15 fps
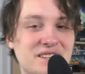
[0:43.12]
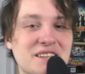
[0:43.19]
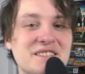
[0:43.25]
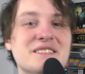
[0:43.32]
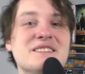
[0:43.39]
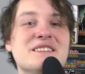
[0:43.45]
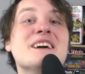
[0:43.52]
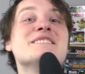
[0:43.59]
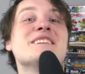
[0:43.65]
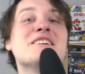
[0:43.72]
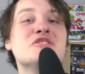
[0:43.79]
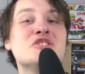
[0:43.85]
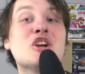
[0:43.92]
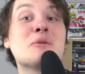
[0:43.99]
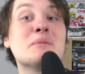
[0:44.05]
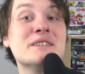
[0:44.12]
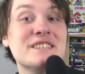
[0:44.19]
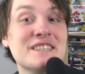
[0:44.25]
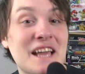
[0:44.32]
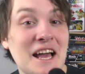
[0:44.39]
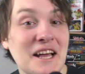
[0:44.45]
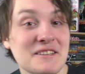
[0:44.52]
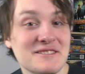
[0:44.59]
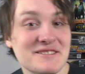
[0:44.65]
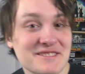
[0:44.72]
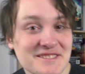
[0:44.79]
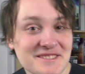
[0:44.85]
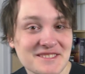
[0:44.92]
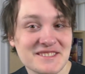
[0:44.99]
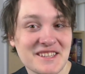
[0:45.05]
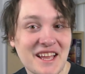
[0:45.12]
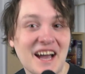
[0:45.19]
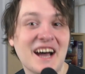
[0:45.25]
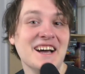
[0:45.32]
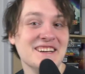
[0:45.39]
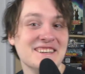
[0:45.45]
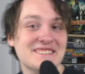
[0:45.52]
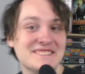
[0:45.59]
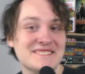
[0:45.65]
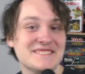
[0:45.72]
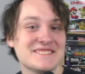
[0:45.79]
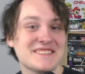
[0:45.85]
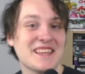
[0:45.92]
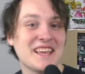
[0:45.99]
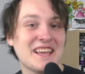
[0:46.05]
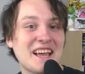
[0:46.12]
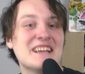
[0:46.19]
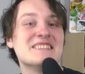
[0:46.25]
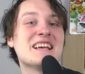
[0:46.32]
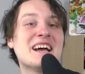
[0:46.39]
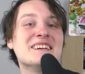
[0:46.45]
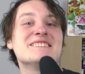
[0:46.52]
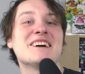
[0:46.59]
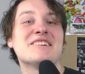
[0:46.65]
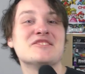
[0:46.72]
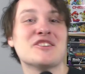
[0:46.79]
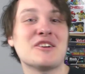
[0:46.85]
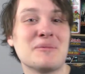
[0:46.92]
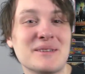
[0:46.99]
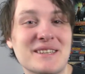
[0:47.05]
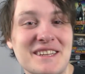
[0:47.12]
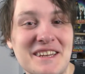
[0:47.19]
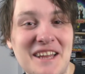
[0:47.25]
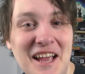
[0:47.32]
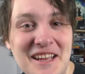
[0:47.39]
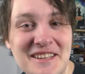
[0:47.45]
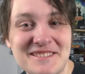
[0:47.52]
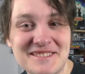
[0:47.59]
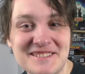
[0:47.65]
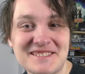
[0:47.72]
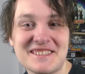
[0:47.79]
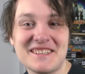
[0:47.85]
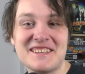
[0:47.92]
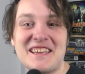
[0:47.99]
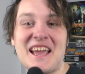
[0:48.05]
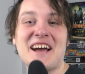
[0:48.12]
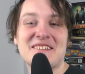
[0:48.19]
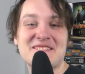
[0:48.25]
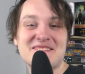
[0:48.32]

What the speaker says: Did I sound German to ya? Huh? I sound German, didn't I? Yeah.